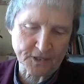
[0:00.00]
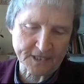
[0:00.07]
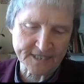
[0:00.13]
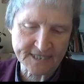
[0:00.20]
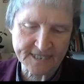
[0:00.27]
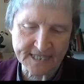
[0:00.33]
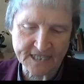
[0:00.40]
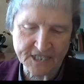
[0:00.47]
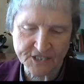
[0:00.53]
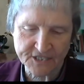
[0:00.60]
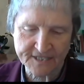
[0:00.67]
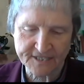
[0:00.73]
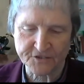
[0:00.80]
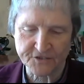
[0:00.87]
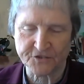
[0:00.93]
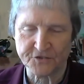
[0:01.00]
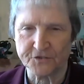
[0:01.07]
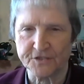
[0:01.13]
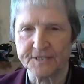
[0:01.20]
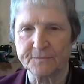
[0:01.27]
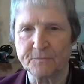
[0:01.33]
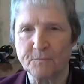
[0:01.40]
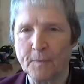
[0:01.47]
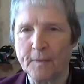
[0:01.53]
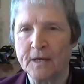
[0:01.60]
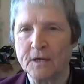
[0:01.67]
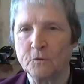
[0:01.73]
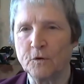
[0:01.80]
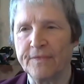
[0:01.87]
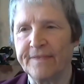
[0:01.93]
Presentation Sisters
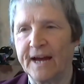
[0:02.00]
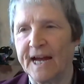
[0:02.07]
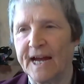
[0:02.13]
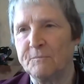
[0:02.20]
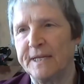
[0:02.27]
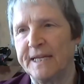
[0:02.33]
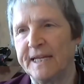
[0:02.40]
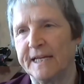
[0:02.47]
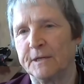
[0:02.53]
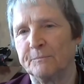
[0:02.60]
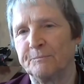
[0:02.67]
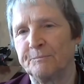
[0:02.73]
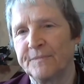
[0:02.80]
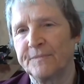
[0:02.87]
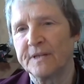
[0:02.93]
with IBM.